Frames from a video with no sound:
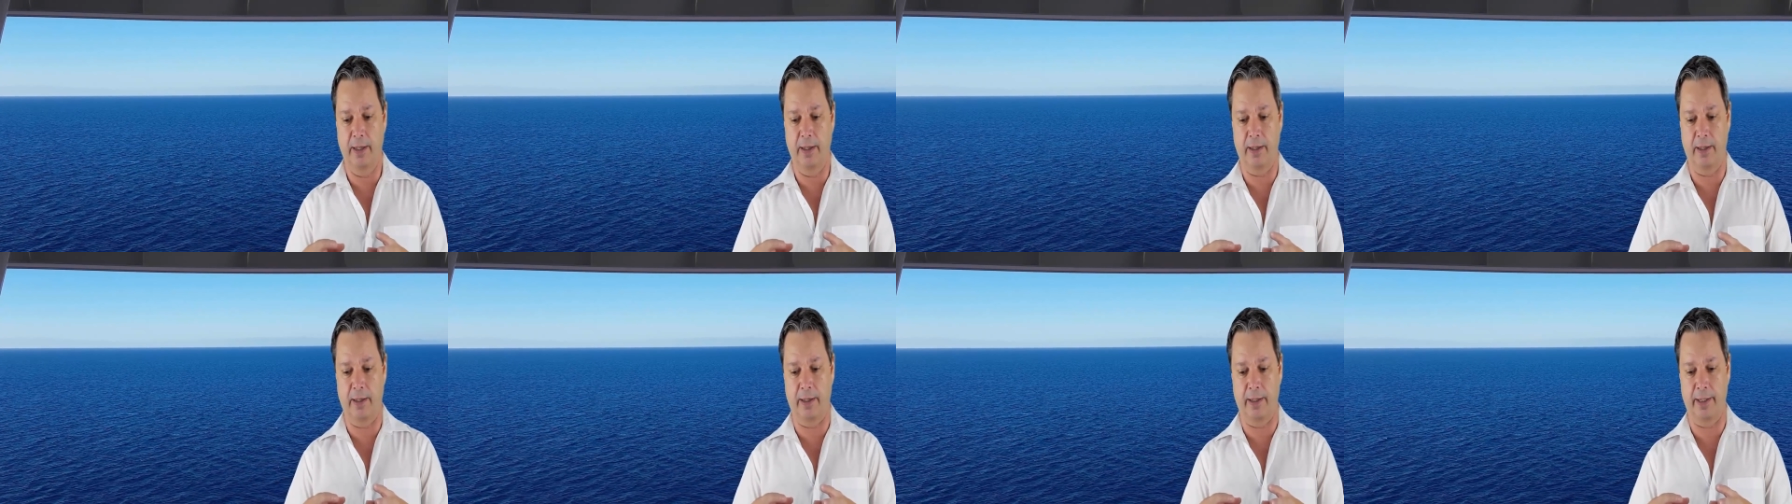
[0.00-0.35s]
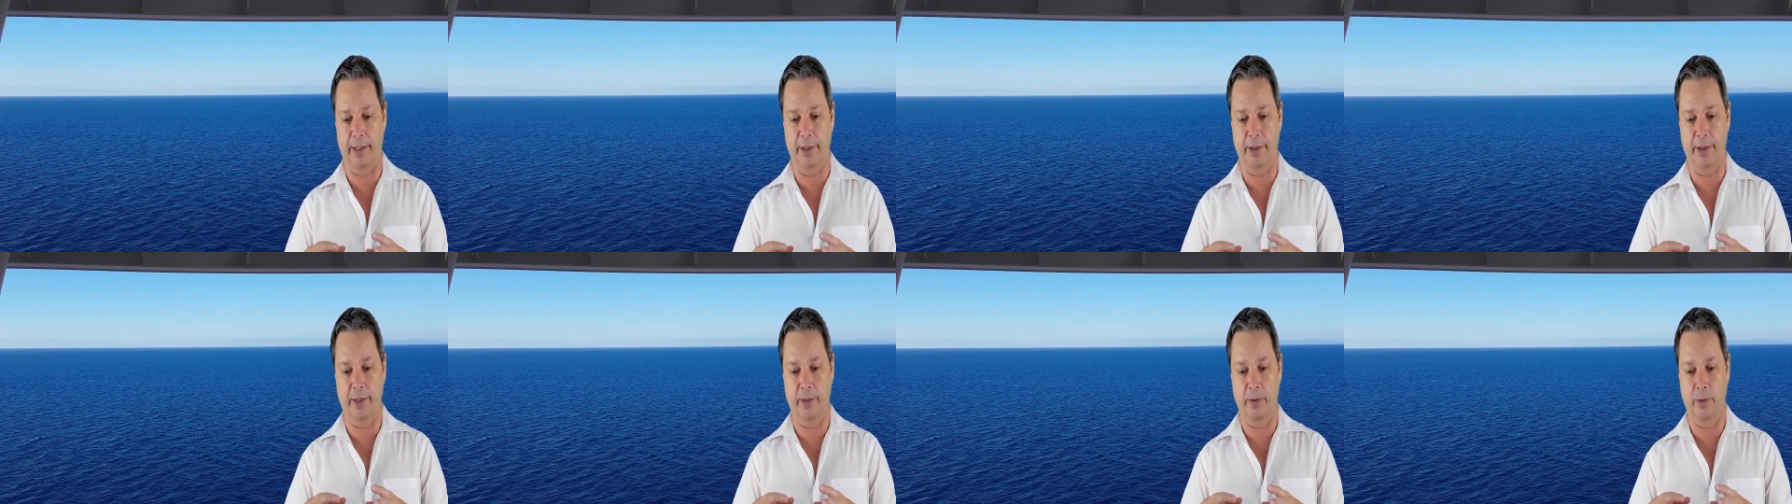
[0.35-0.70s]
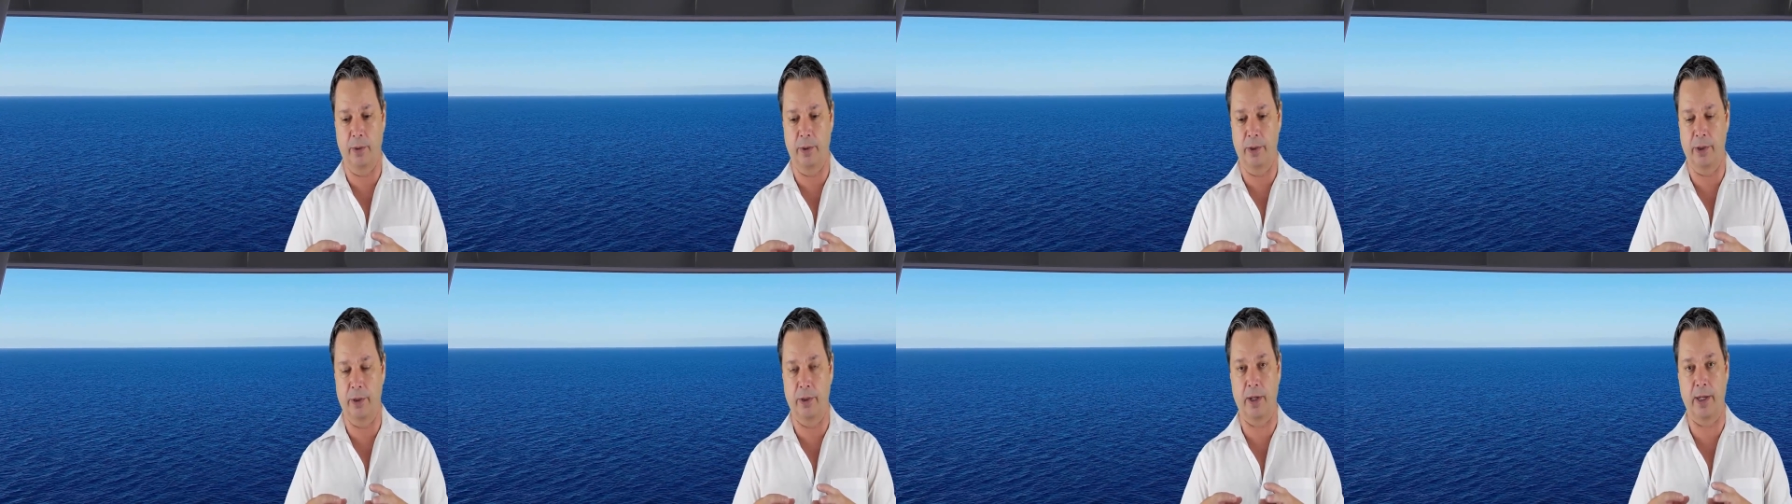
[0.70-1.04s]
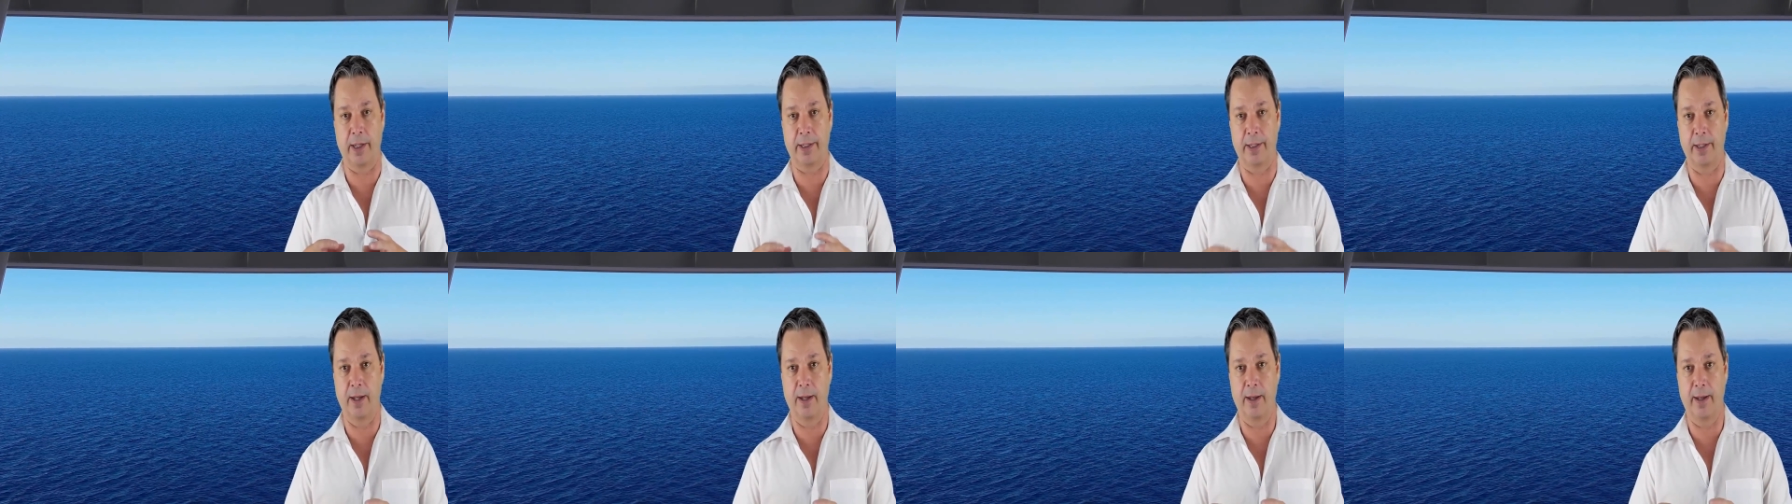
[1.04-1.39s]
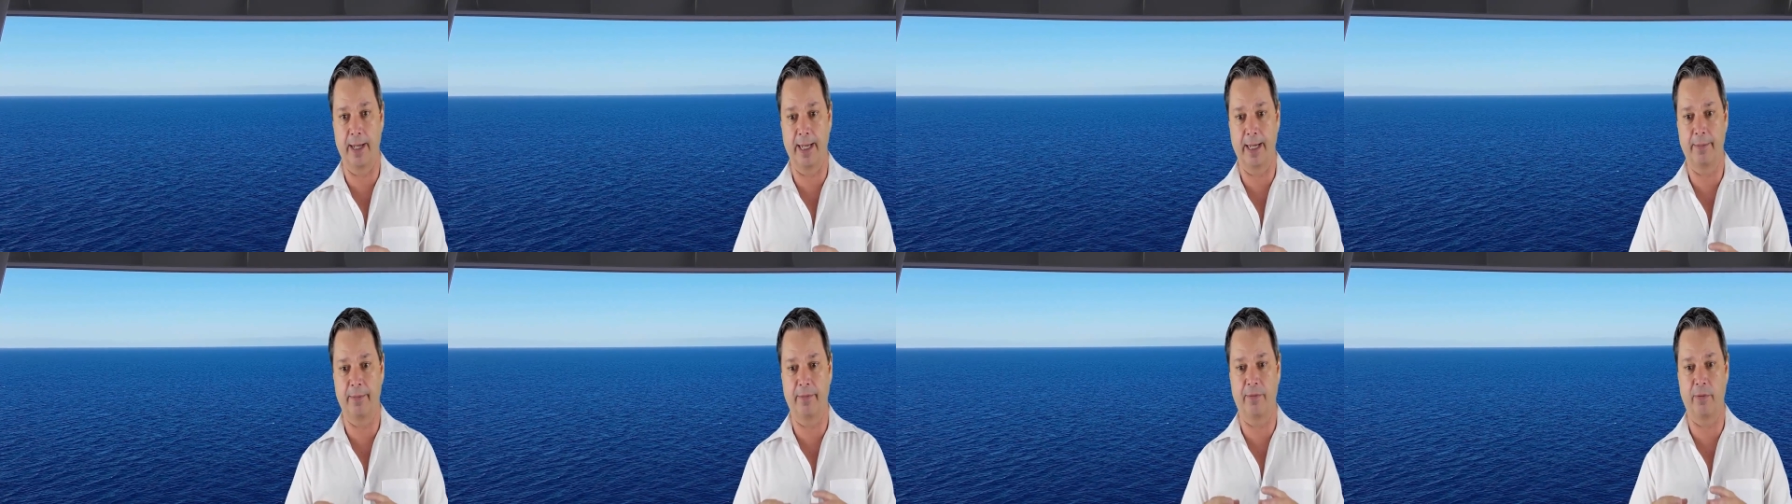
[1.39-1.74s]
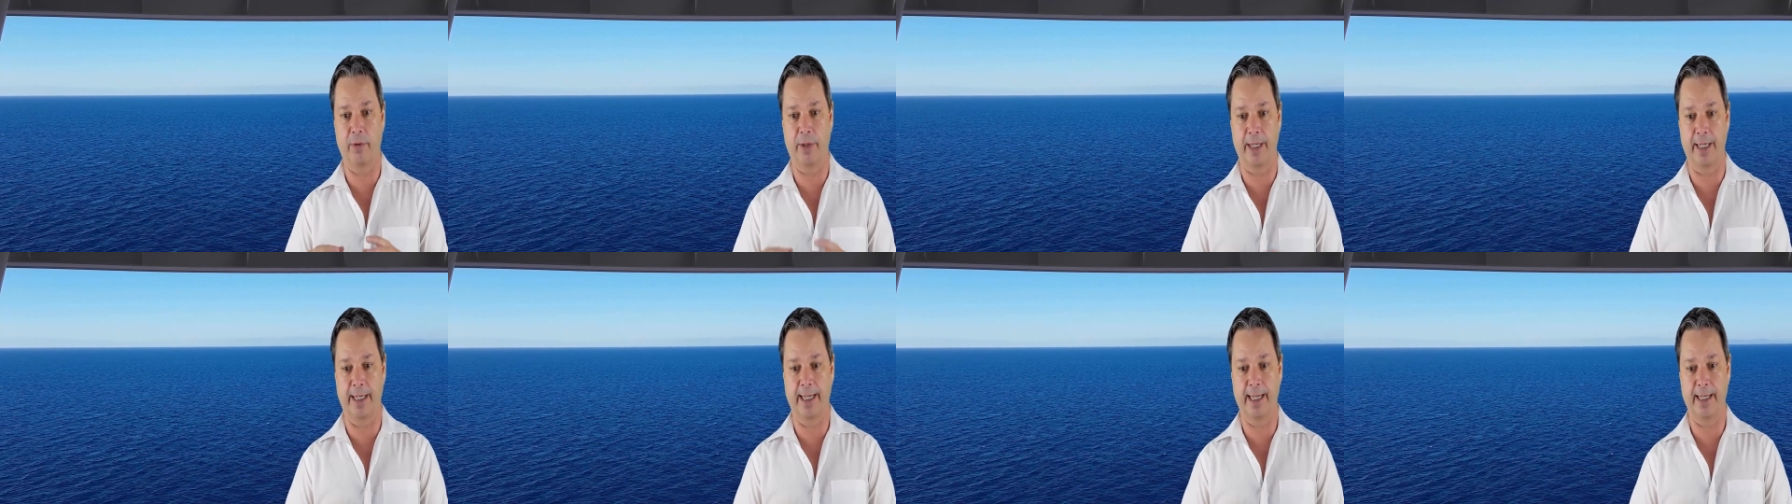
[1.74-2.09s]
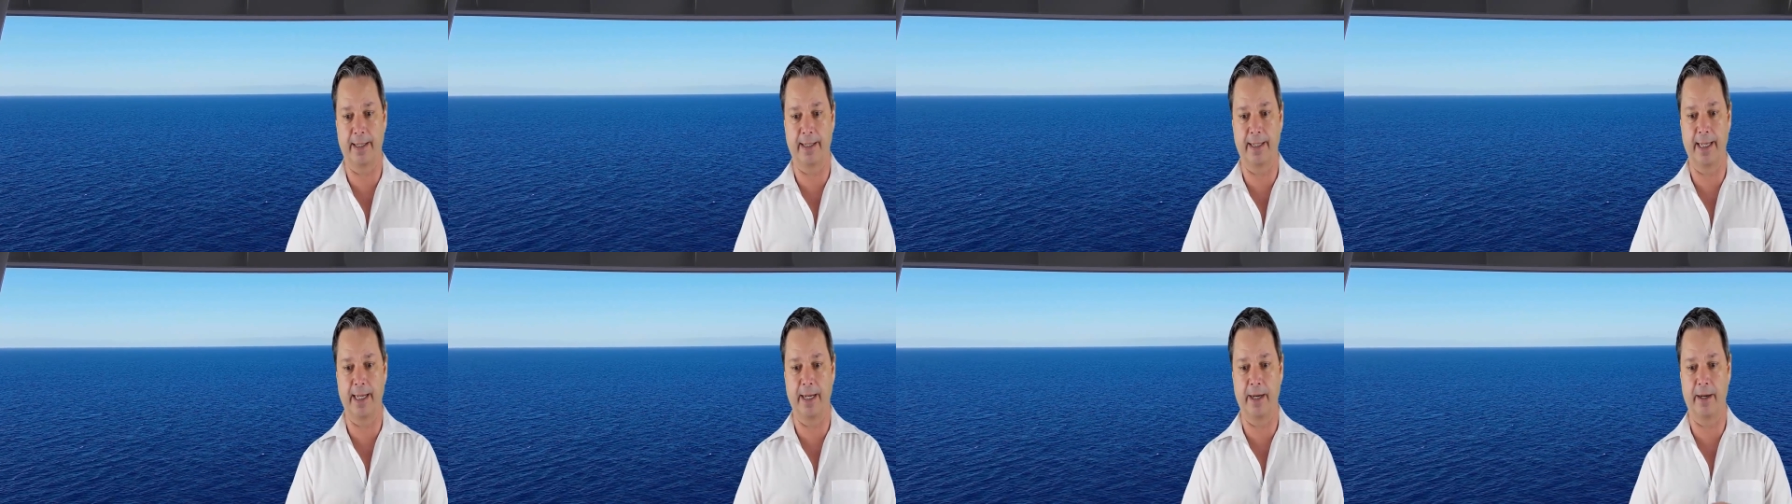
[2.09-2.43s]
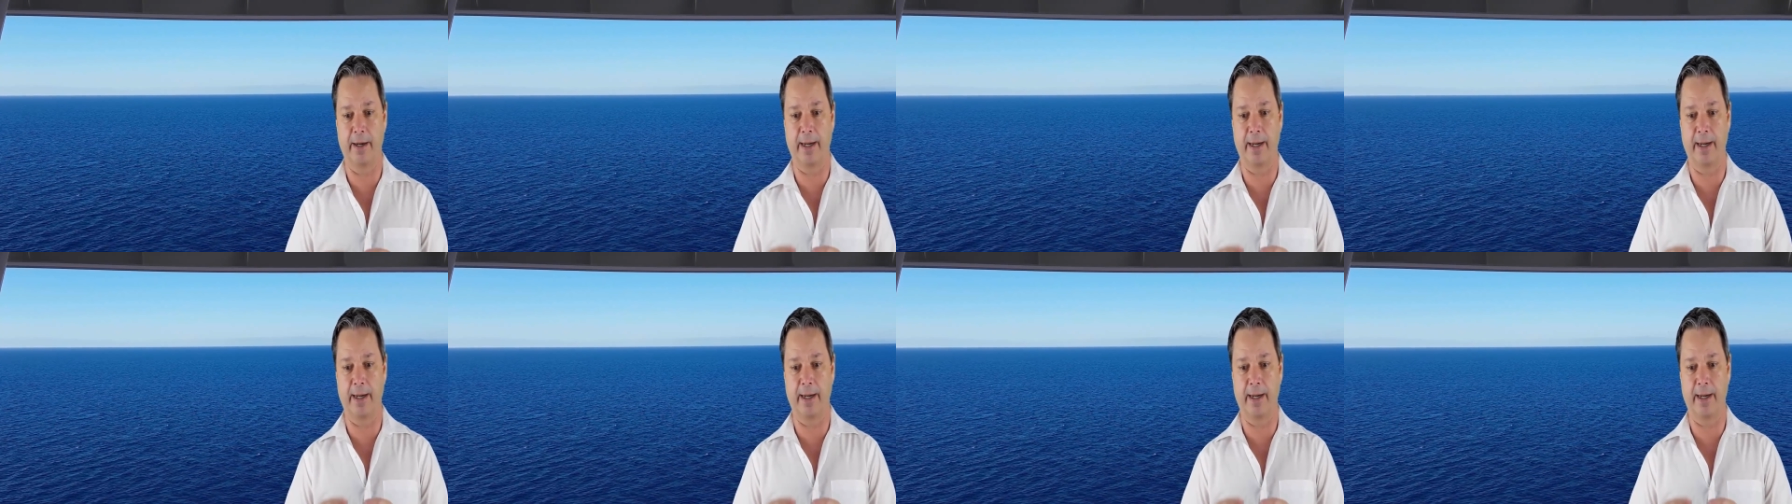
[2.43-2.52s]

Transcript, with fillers: uh, you can order online before you get there,